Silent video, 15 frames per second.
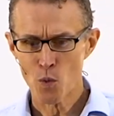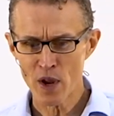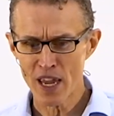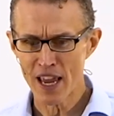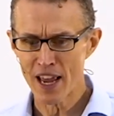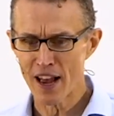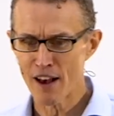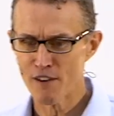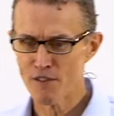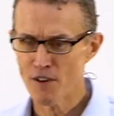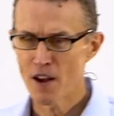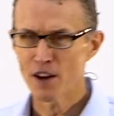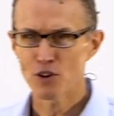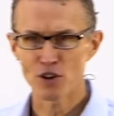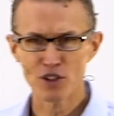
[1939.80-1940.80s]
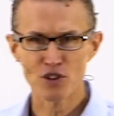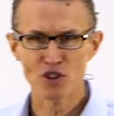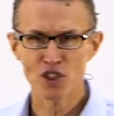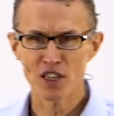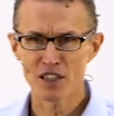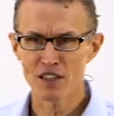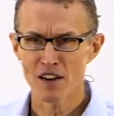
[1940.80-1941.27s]
We have,
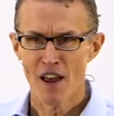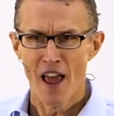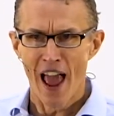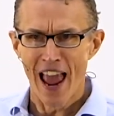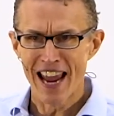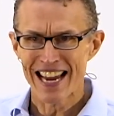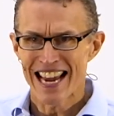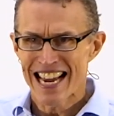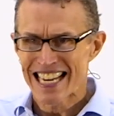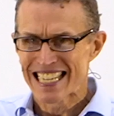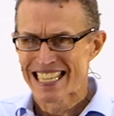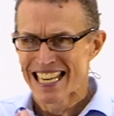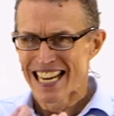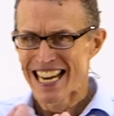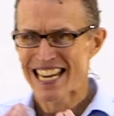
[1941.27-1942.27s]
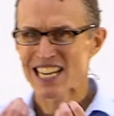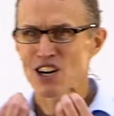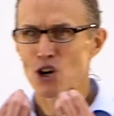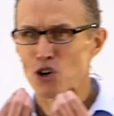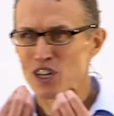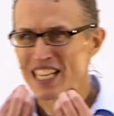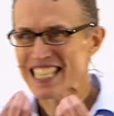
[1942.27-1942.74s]
Christian, a
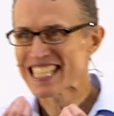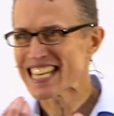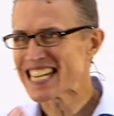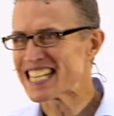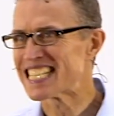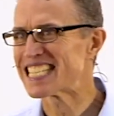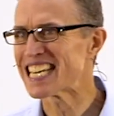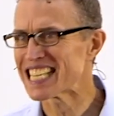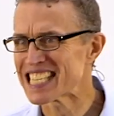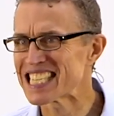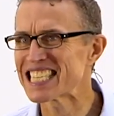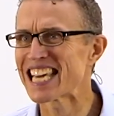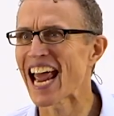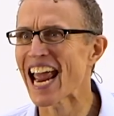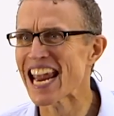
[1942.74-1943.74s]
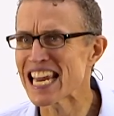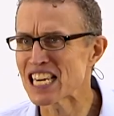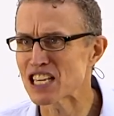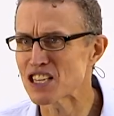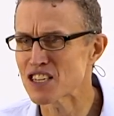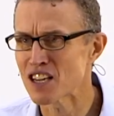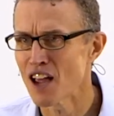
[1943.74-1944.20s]
increasing
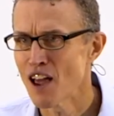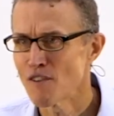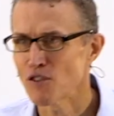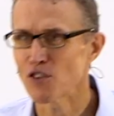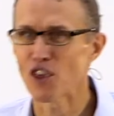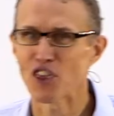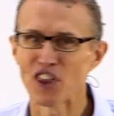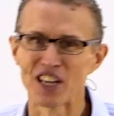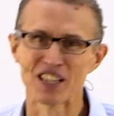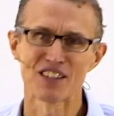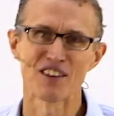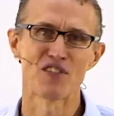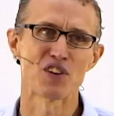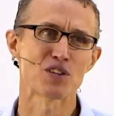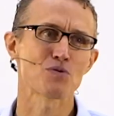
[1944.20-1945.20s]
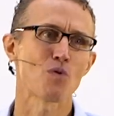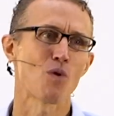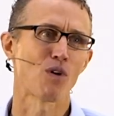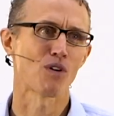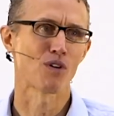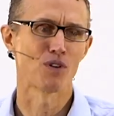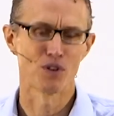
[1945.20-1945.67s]
distaste for the things of this
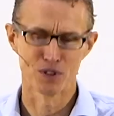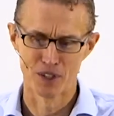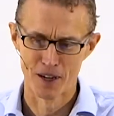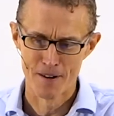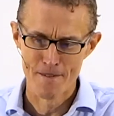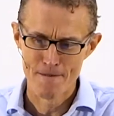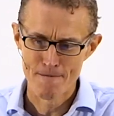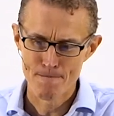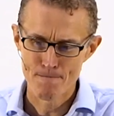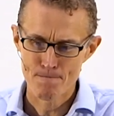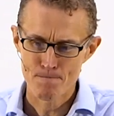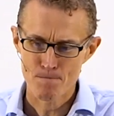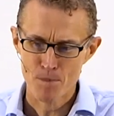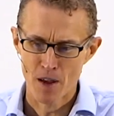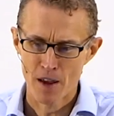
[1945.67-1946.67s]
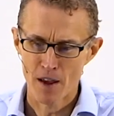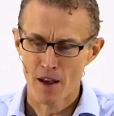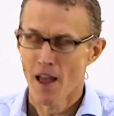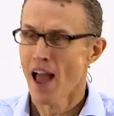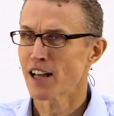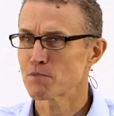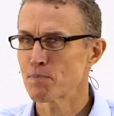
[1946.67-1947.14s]
world.
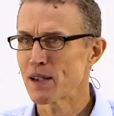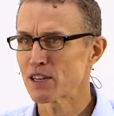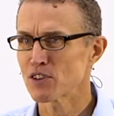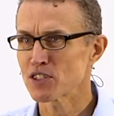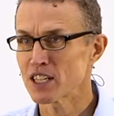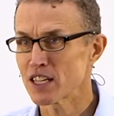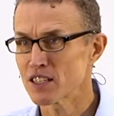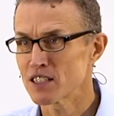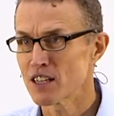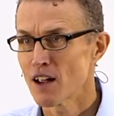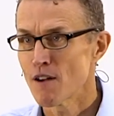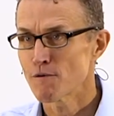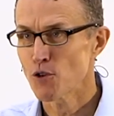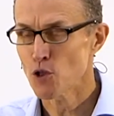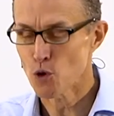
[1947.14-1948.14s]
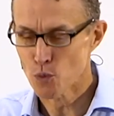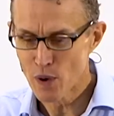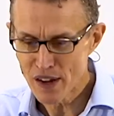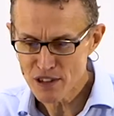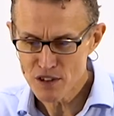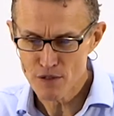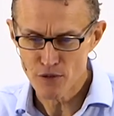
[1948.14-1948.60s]
As Peter says, for the
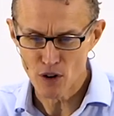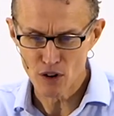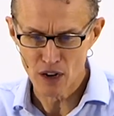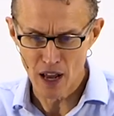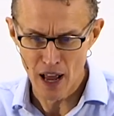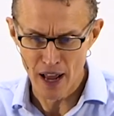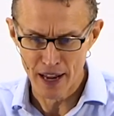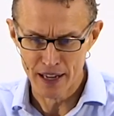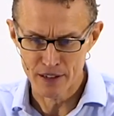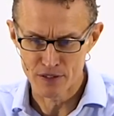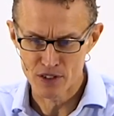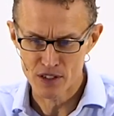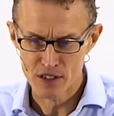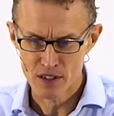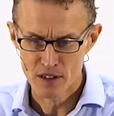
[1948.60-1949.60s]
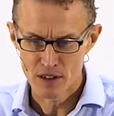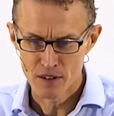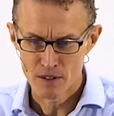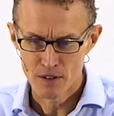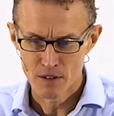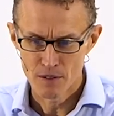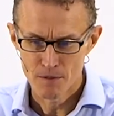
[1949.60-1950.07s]
rest of our lives,
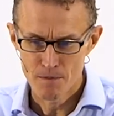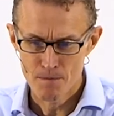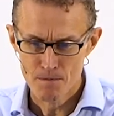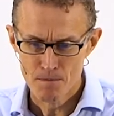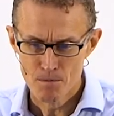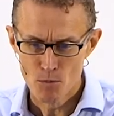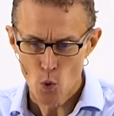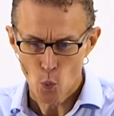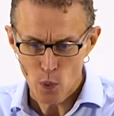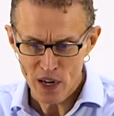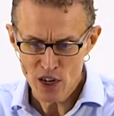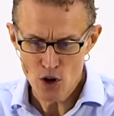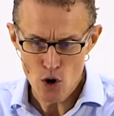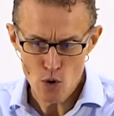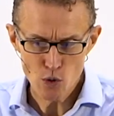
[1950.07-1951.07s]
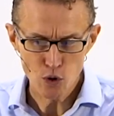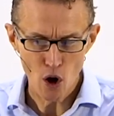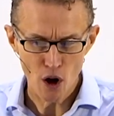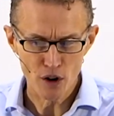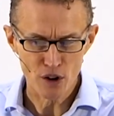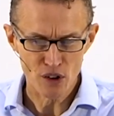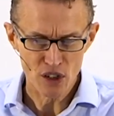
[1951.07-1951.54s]
we no
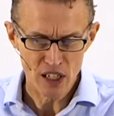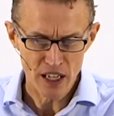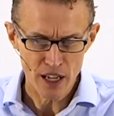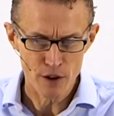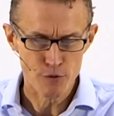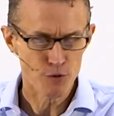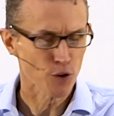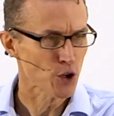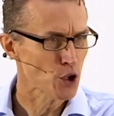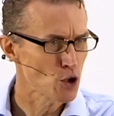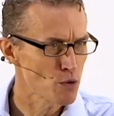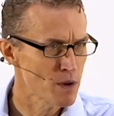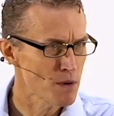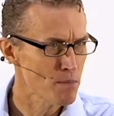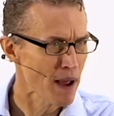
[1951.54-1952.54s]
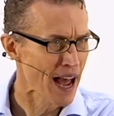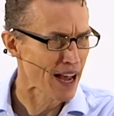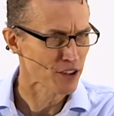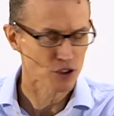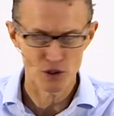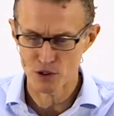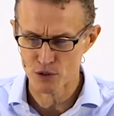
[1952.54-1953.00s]
longer live for human
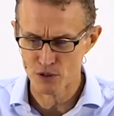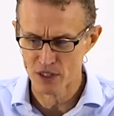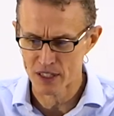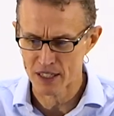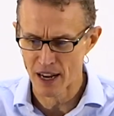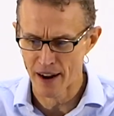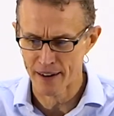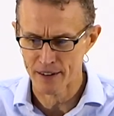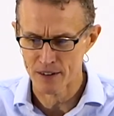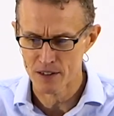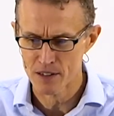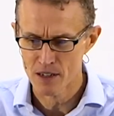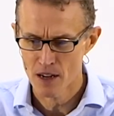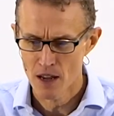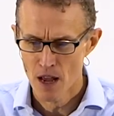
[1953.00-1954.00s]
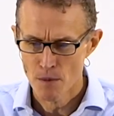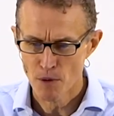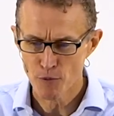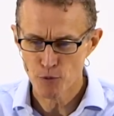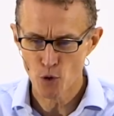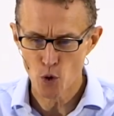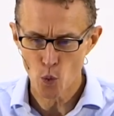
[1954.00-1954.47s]
passions or desires,
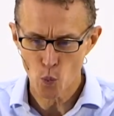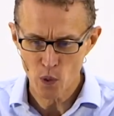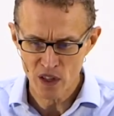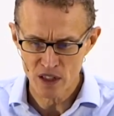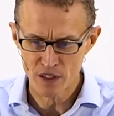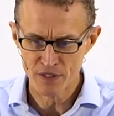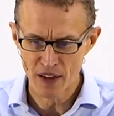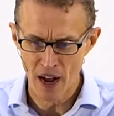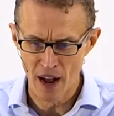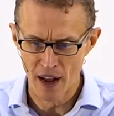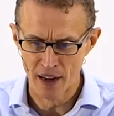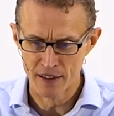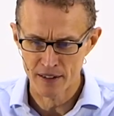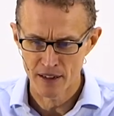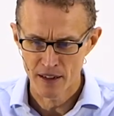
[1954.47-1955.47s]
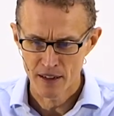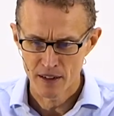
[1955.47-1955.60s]
but for the will of God